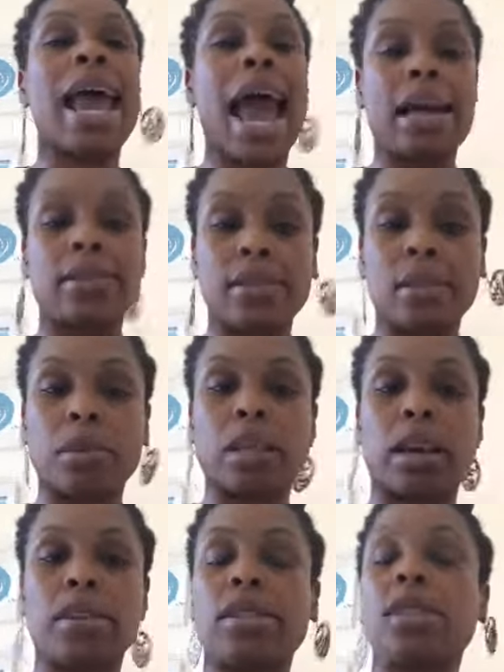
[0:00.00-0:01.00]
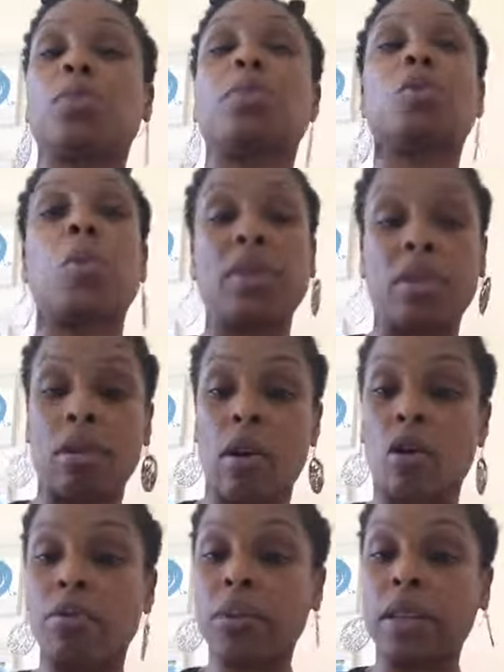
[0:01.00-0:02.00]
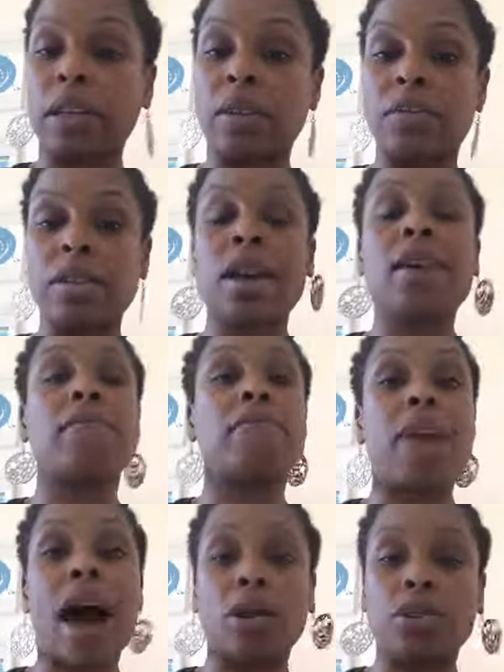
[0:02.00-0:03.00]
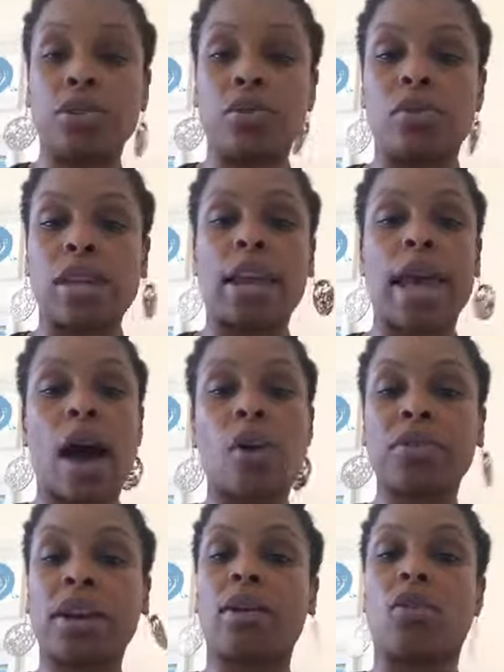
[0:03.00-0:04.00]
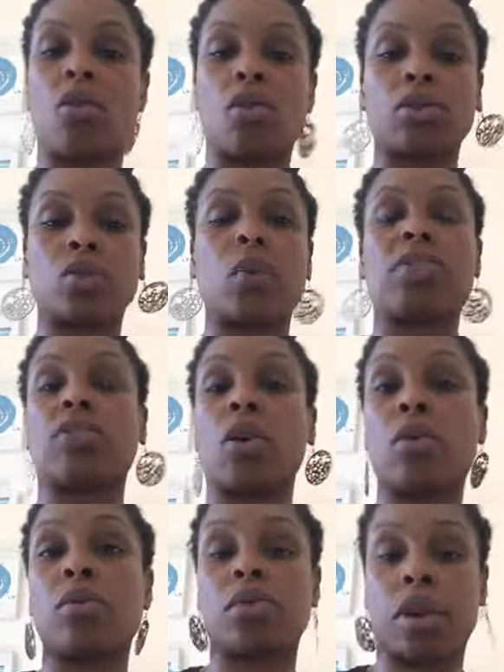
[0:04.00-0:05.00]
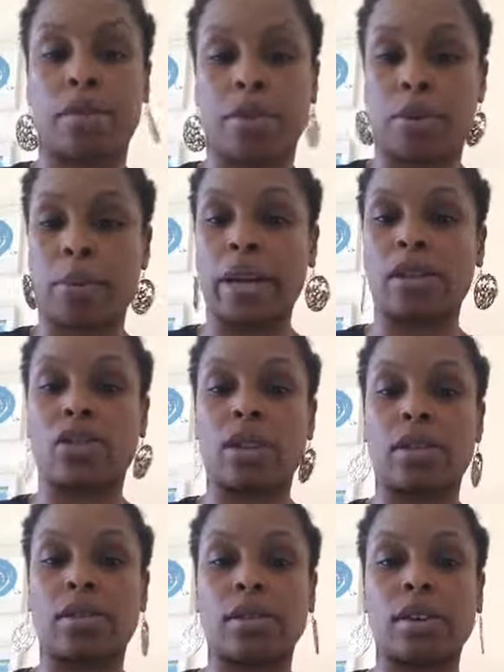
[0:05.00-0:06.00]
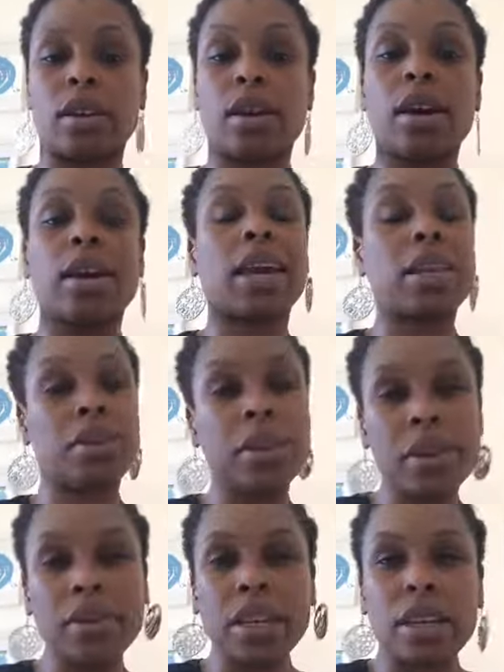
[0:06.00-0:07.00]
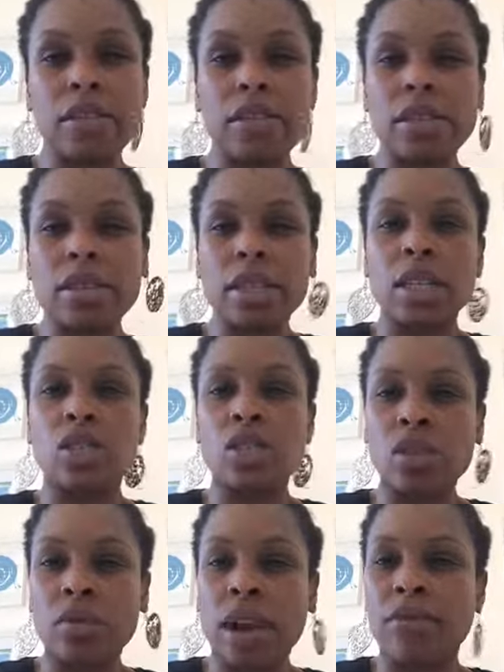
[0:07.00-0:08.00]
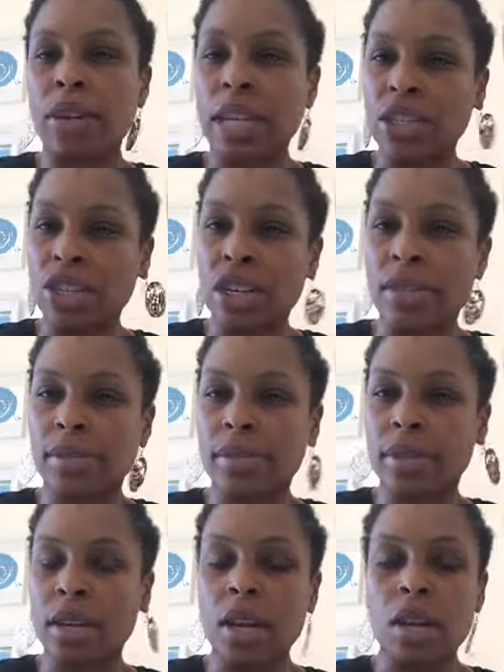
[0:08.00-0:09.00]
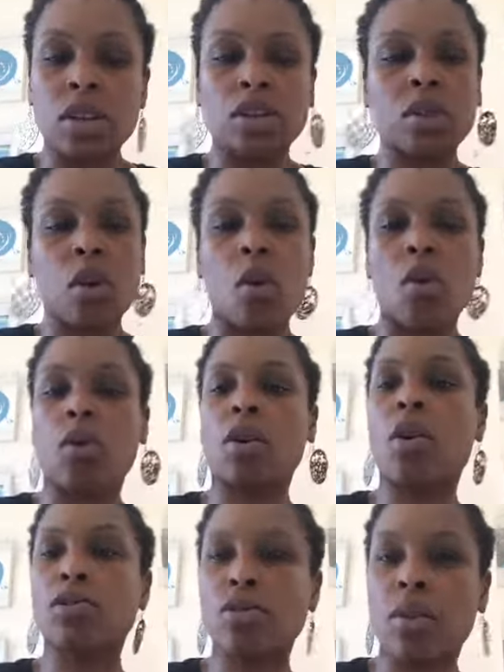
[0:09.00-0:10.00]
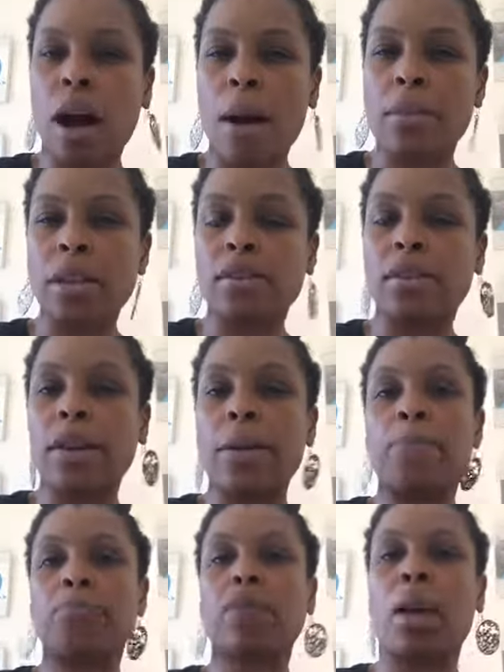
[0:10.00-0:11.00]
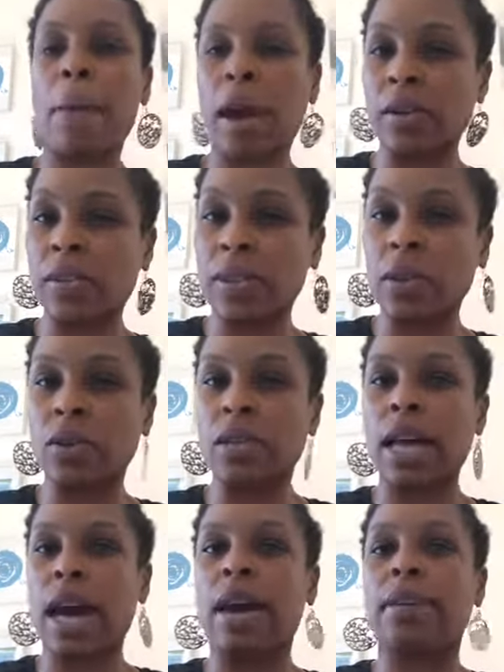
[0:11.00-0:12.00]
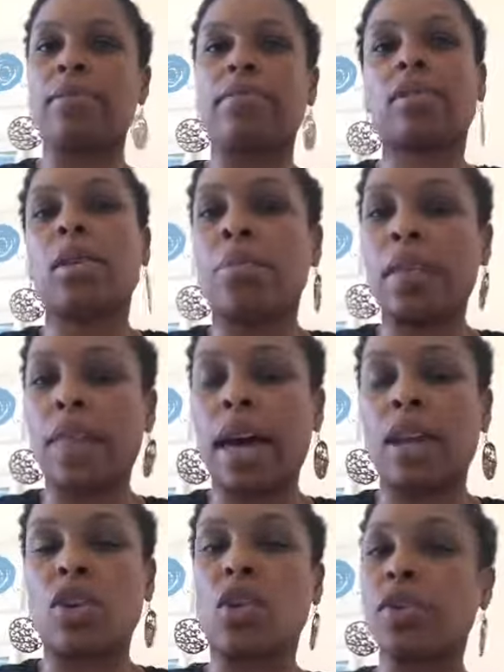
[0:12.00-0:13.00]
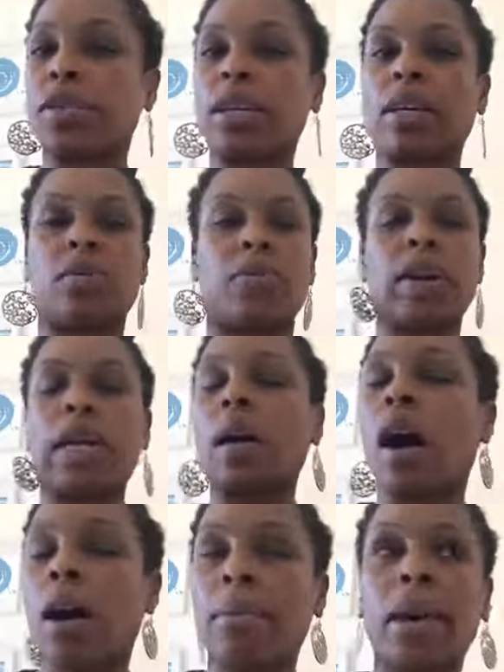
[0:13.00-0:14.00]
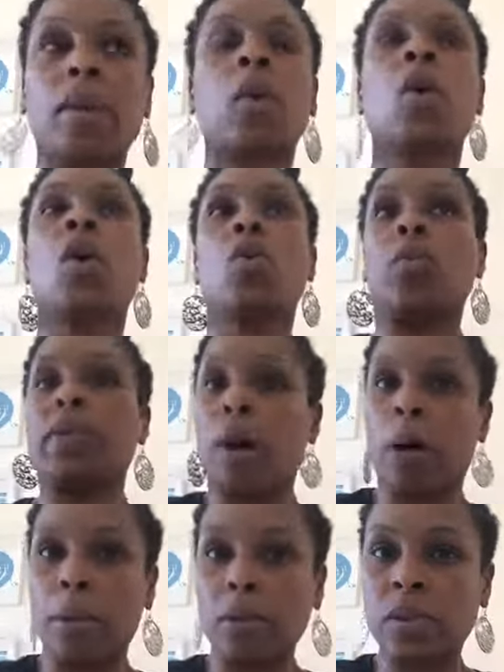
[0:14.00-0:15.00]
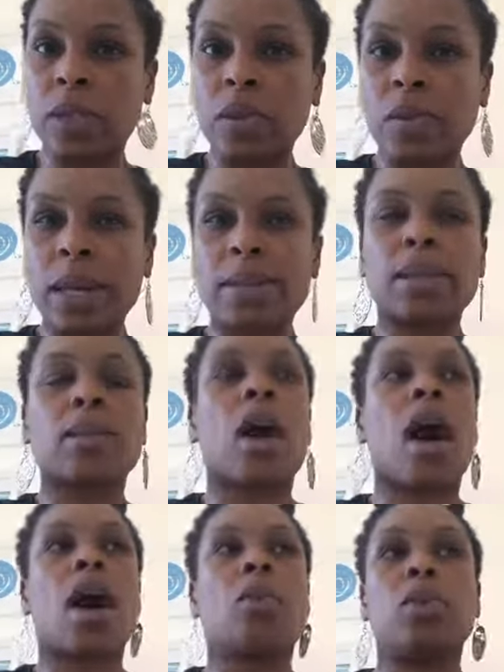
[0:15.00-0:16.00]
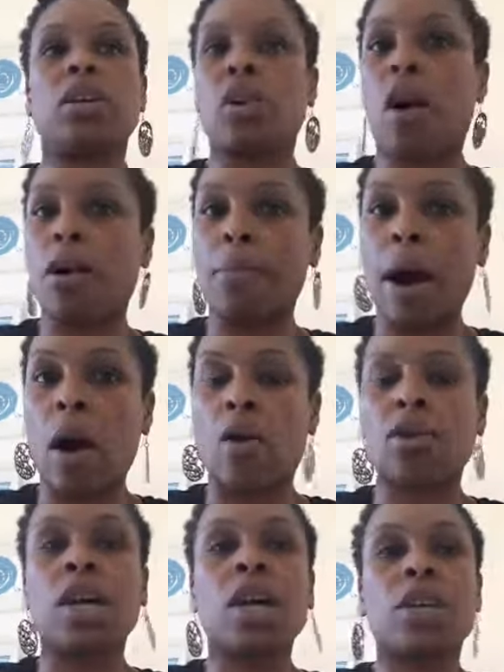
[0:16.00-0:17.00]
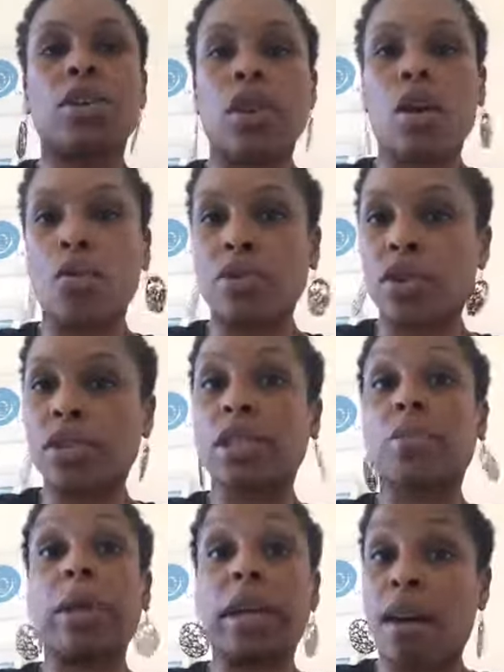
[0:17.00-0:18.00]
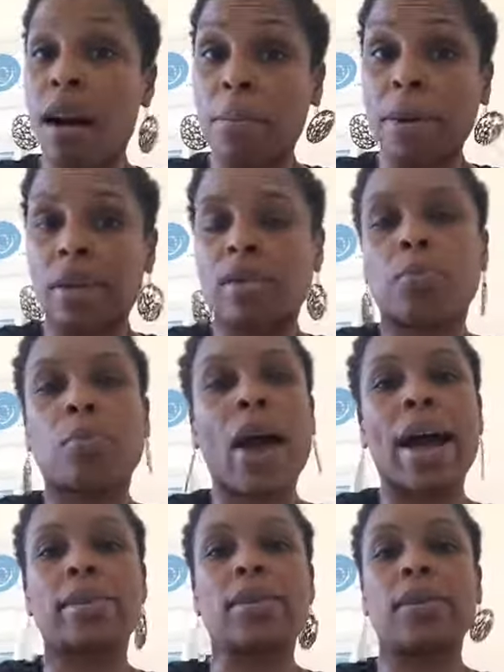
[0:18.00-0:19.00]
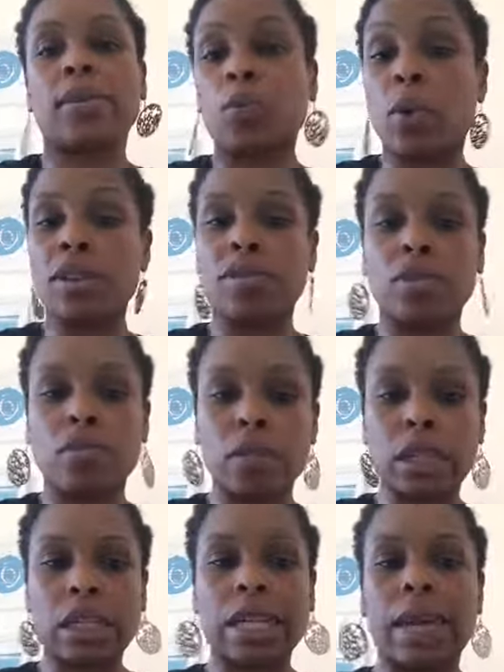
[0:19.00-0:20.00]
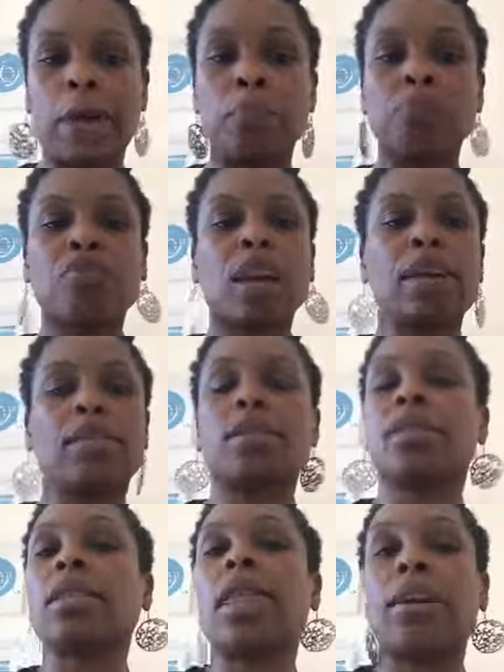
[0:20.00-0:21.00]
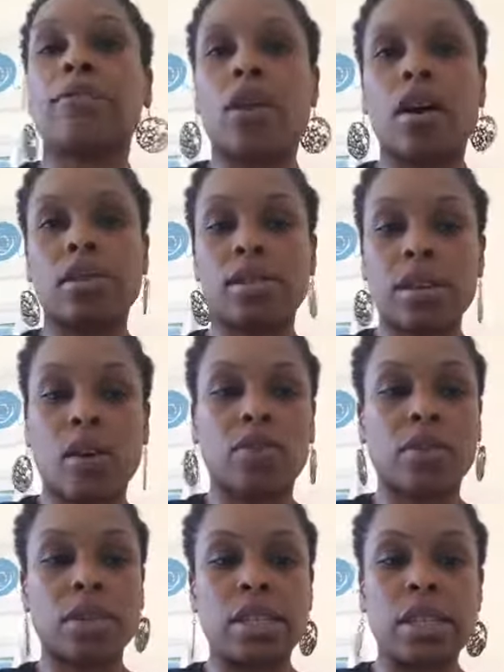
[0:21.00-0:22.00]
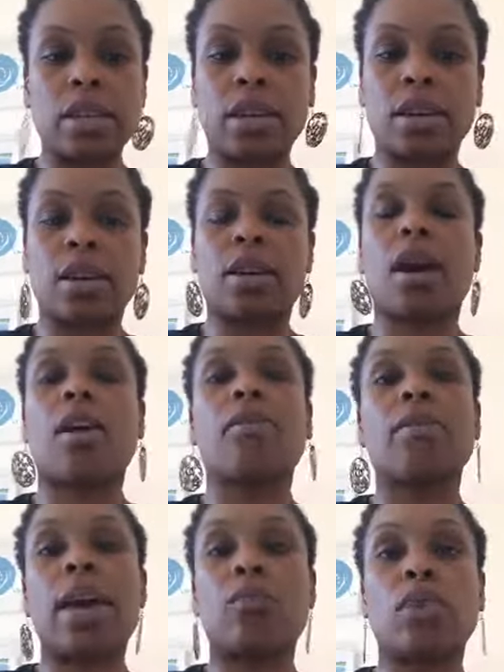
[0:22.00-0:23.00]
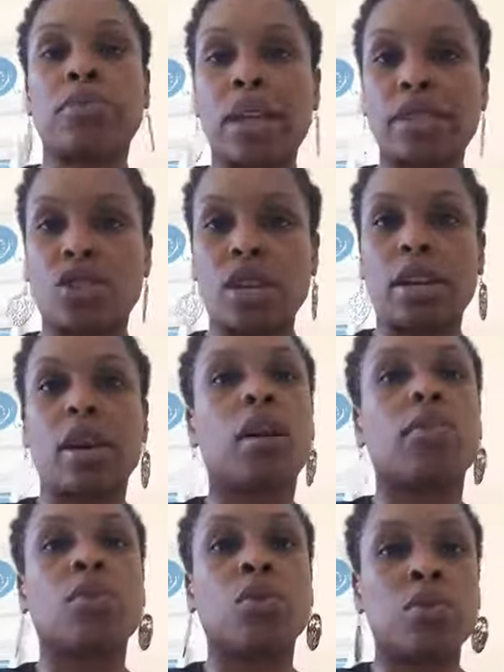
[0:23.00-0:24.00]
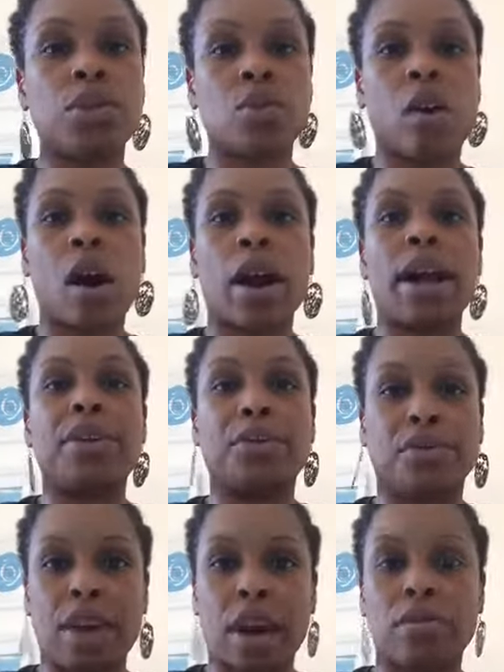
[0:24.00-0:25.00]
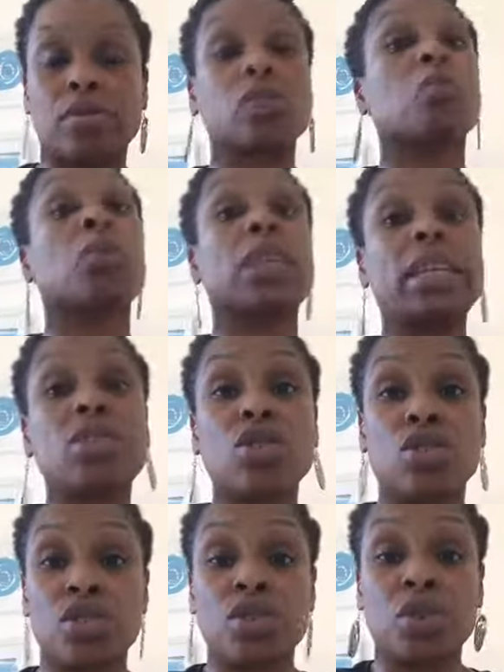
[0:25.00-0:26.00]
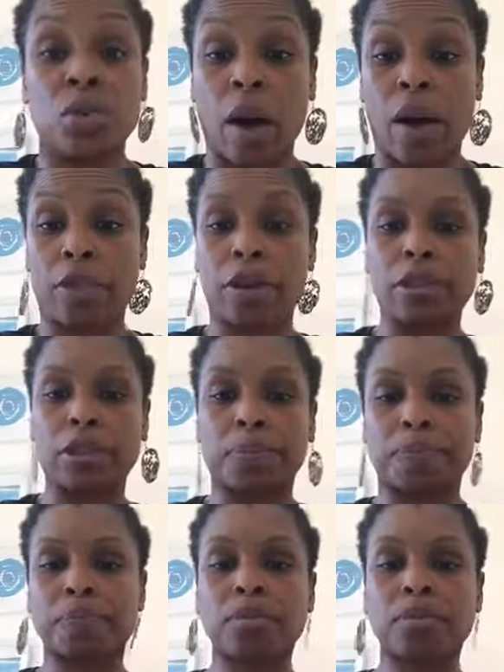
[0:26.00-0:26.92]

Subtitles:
and similarities between their own beliefs, values, and healthcare goals with those of their patients. Can you hear the difference in these two definitions? So cultural competency, about a skill set, something that in nursing is very common. We talk about skill sets a lot. We talk about, nurses being competent to practice, whereas humility is this lifelong self-critique and reflection of who you are and your values in relations to others.